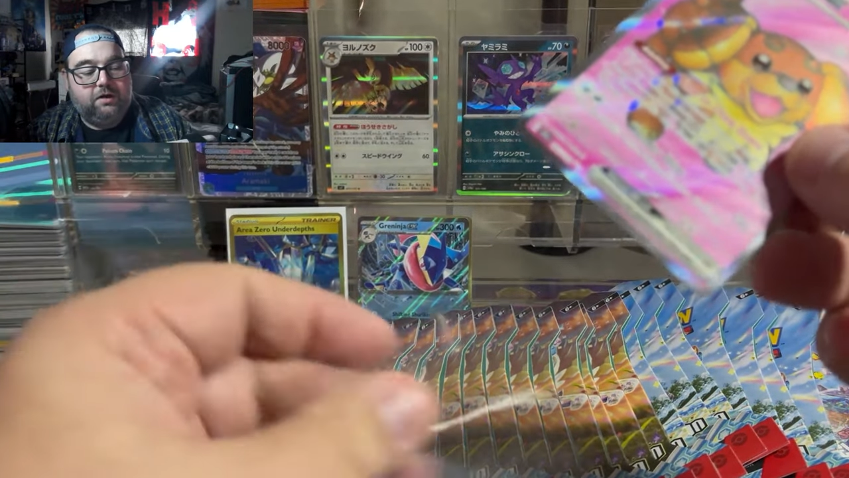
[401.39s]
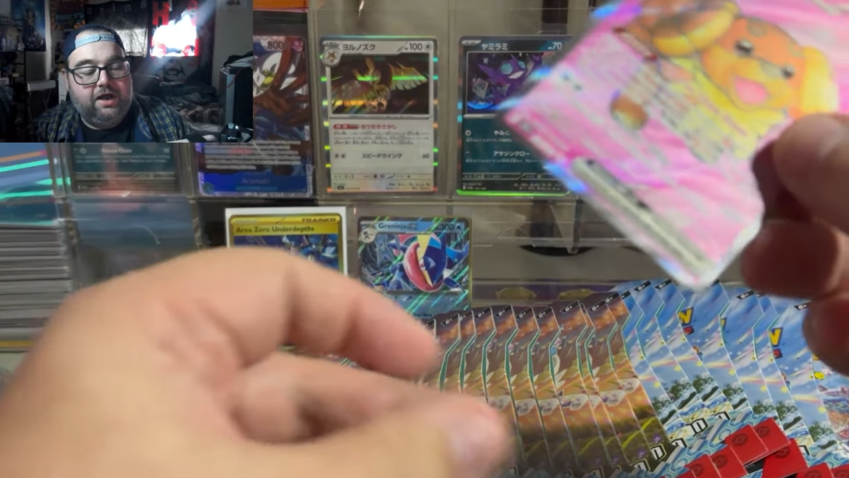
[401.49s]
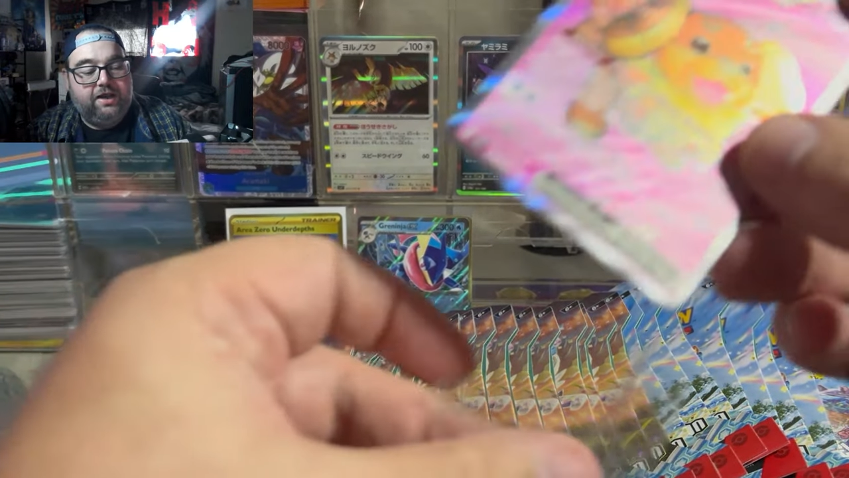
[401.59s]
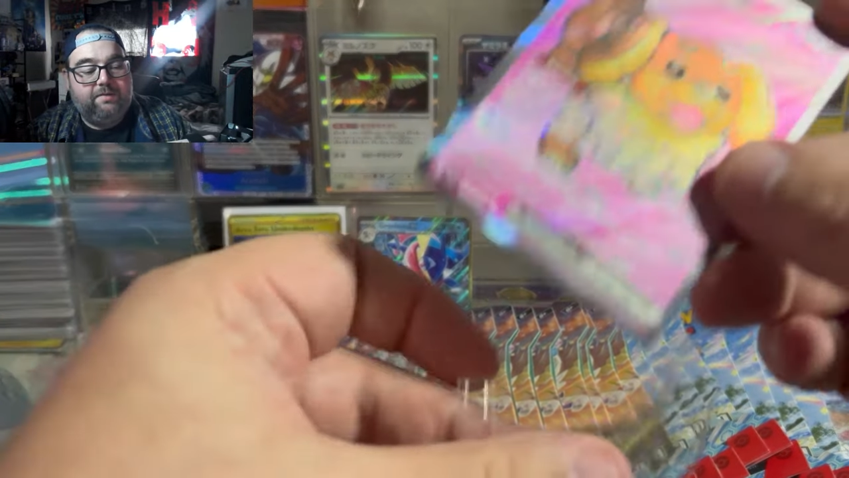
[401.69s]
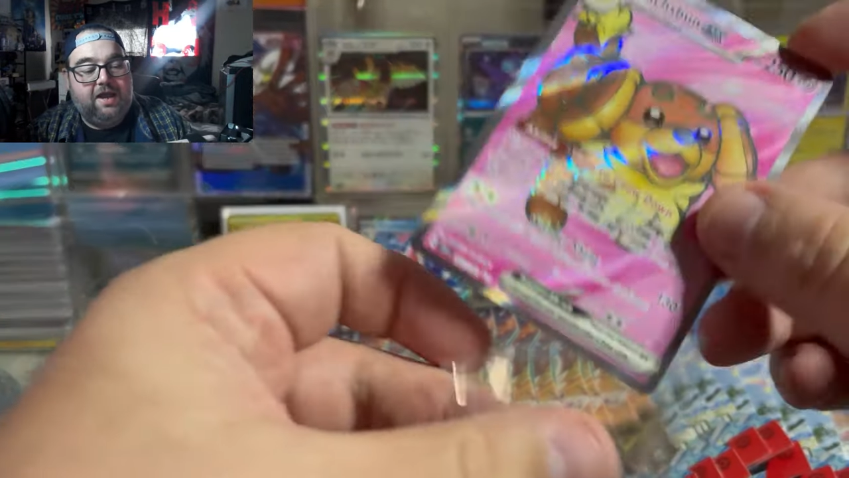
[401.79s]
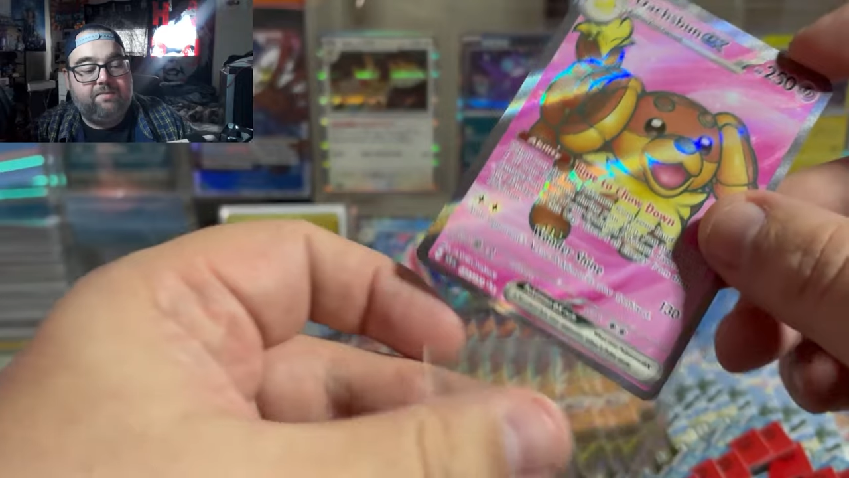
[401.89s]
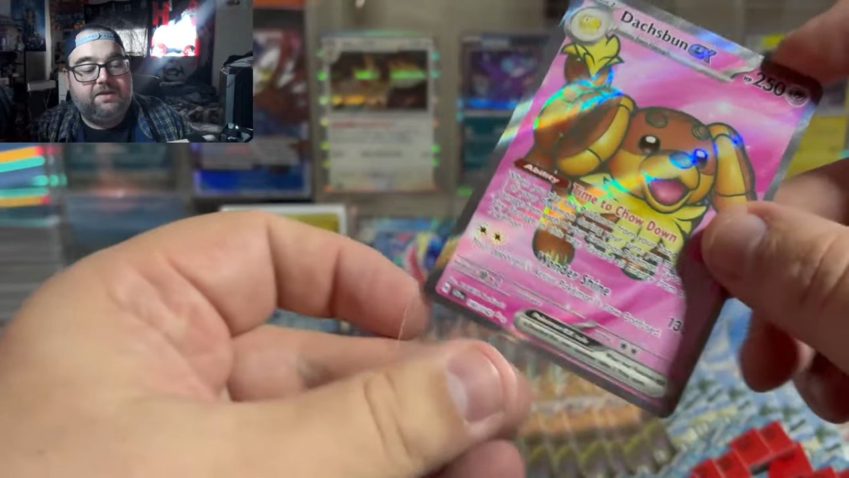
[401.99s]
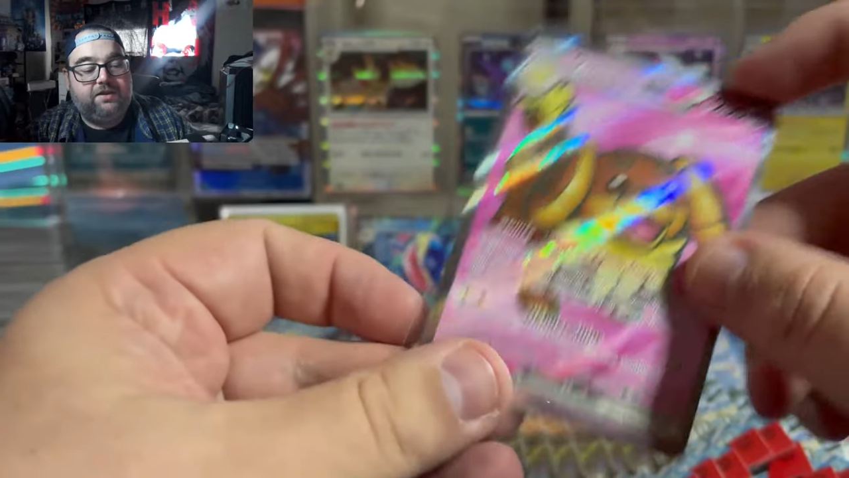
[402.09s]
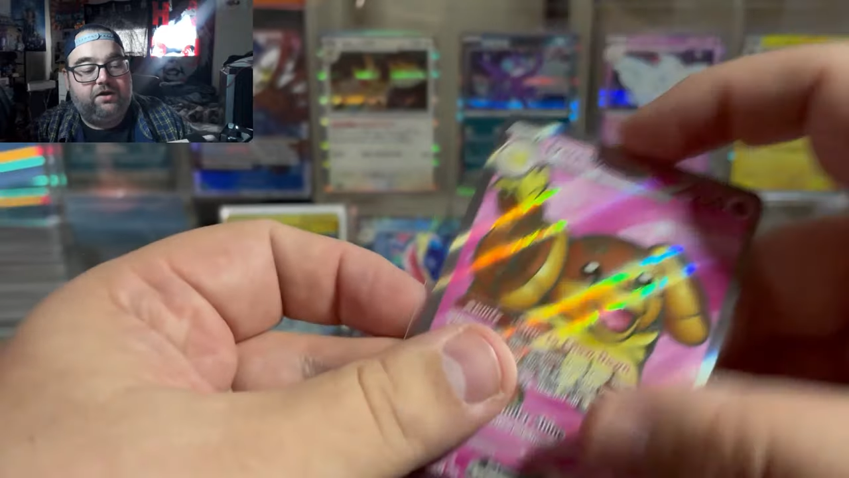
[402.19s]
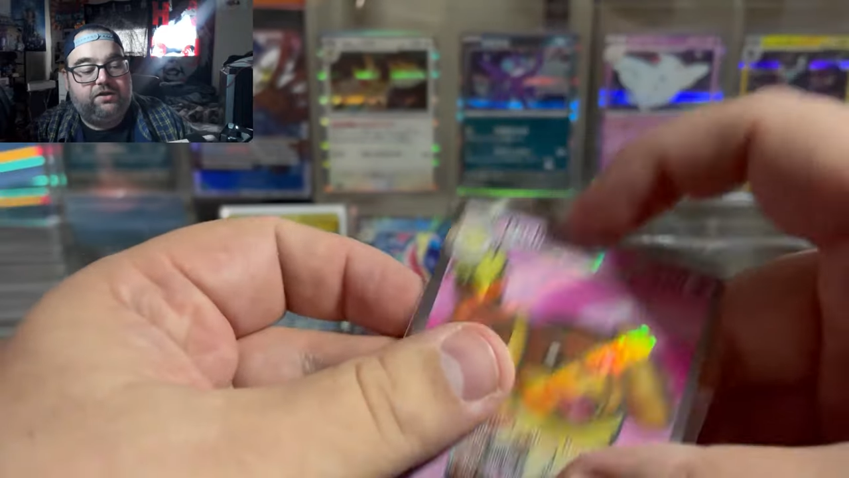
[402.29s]
I am
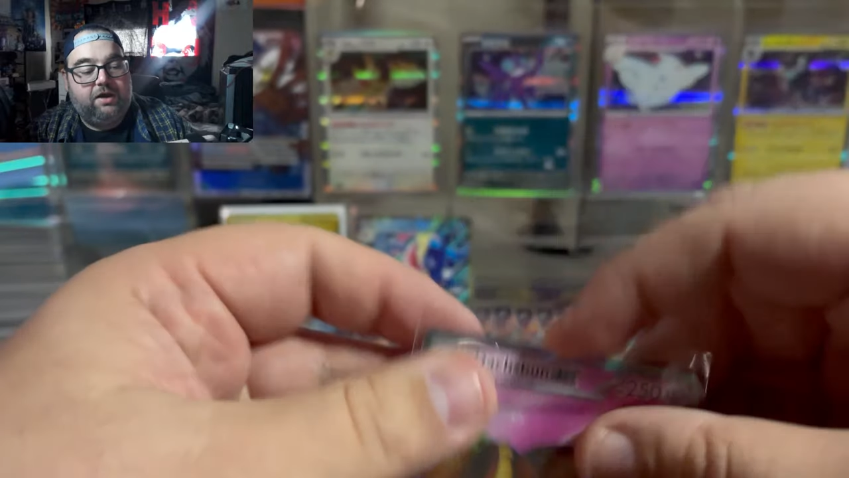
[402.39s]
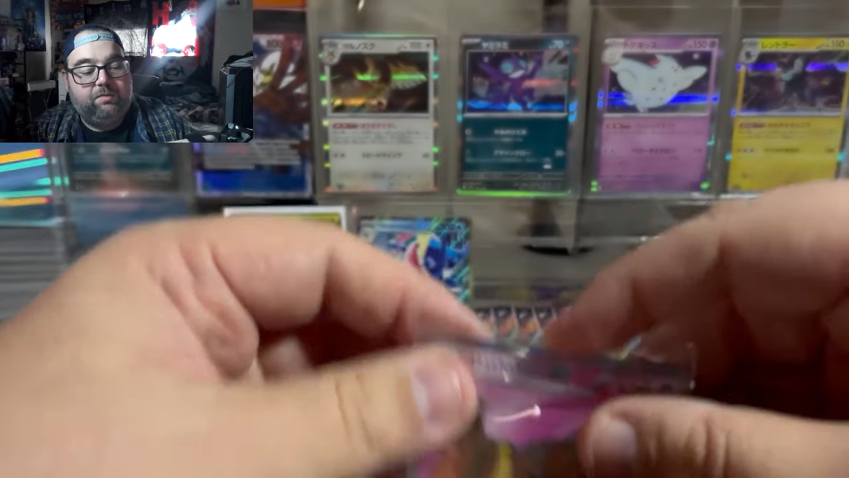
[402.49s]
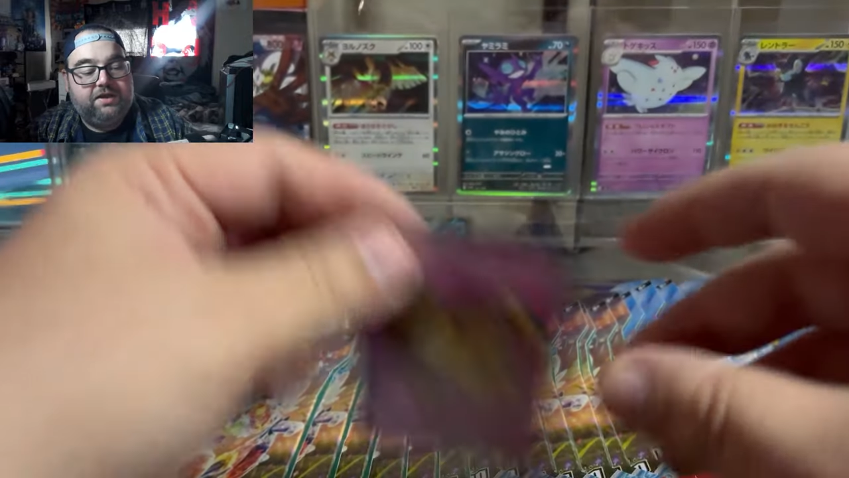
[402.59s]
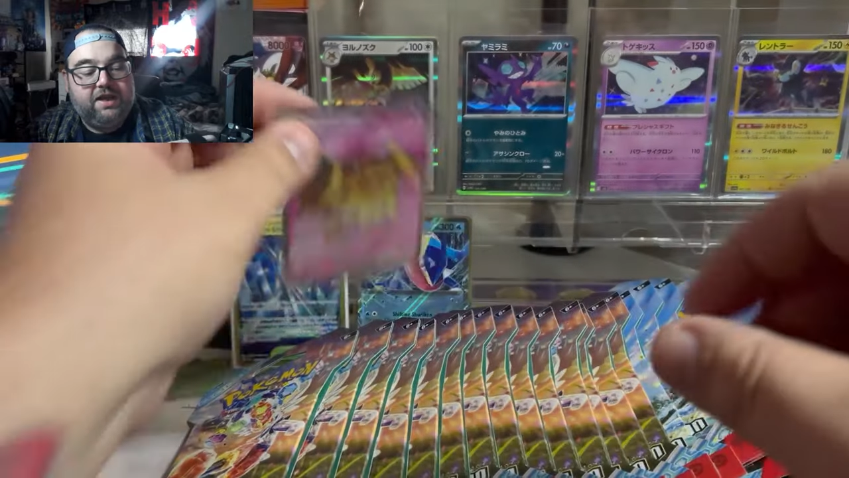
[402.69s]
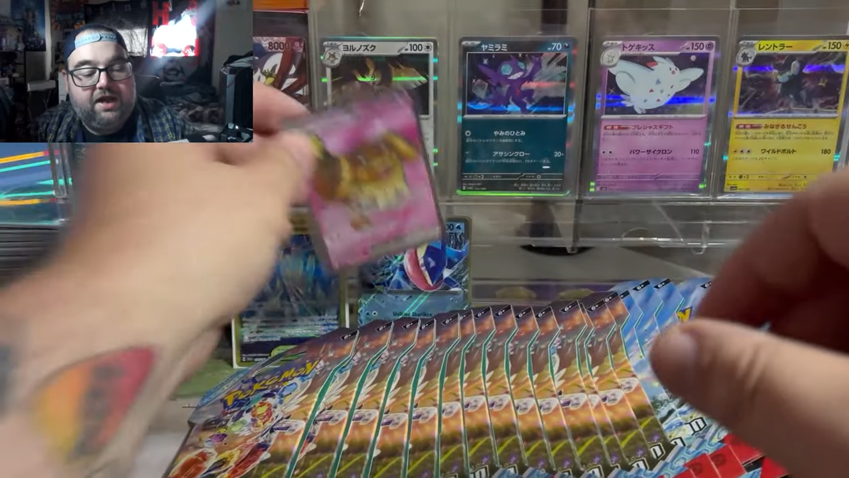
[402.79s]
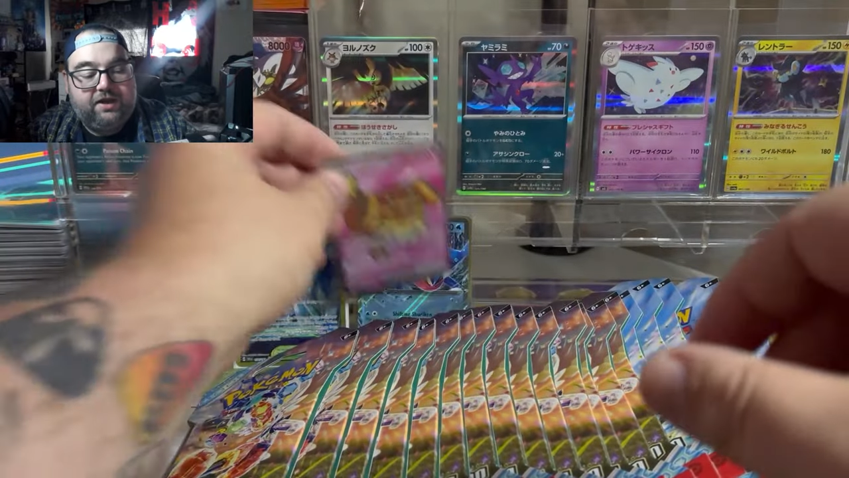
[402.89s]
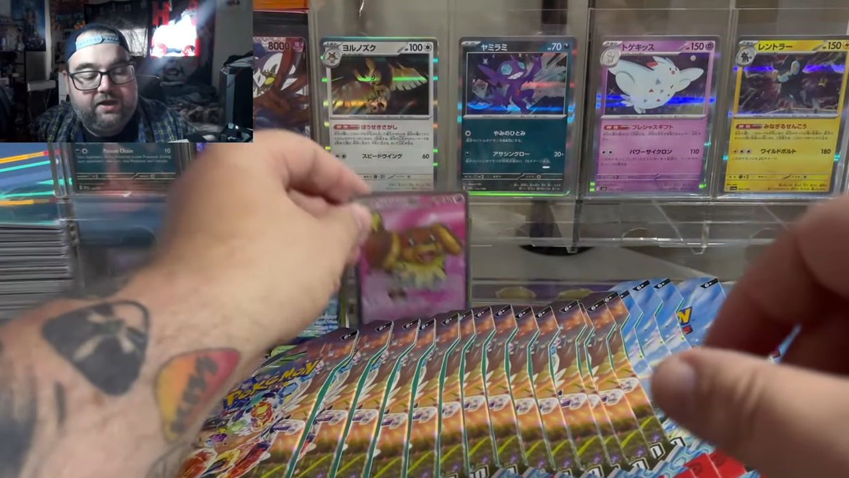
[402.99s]
happy, though, that we got,